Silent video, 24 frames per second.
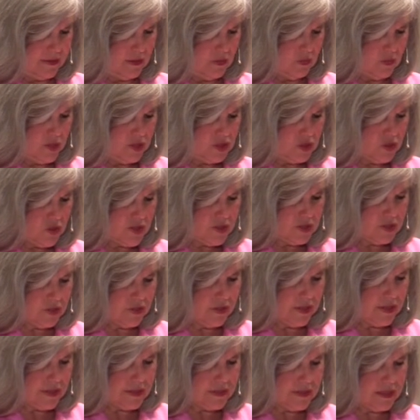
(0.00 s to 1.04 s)
Rejoice to
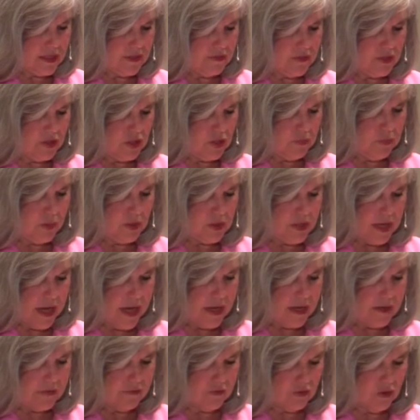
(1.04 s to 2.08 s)
the extent that you
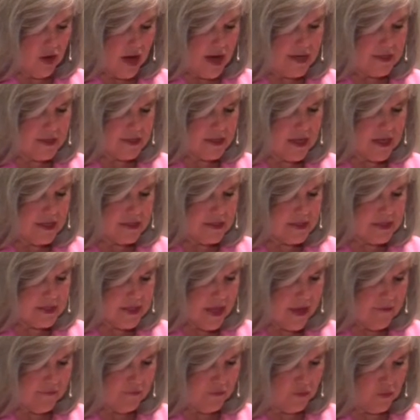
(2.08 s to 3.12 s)
partake of Christ's
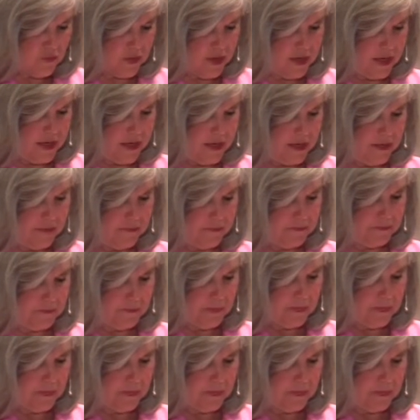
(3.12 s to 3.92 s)
suffering.